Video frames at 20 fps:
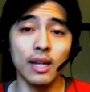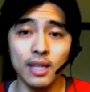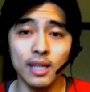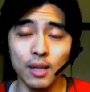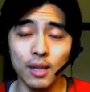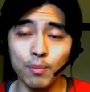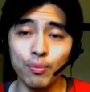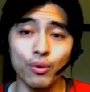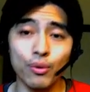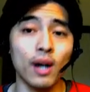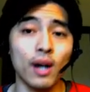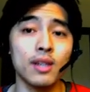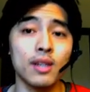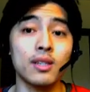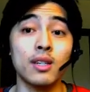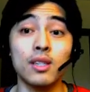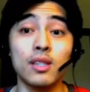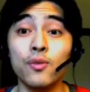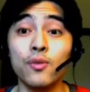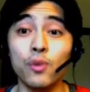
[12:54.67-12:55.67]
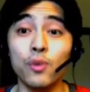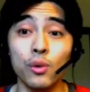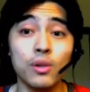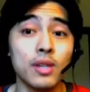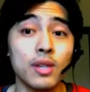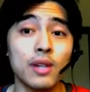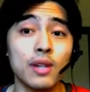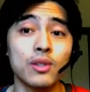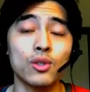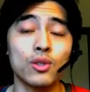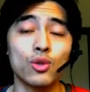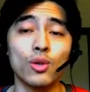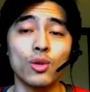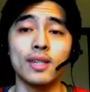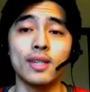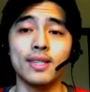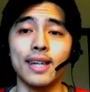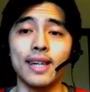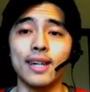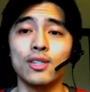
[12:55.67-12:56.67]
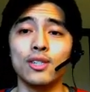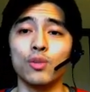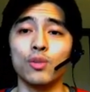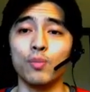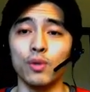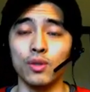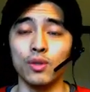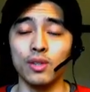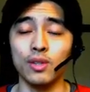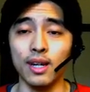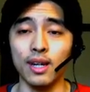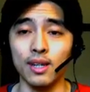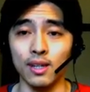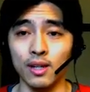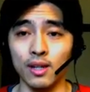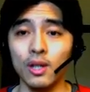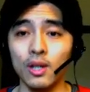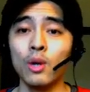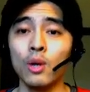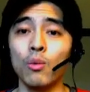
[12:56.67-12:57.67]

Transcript: can process 4,000 transactions per second,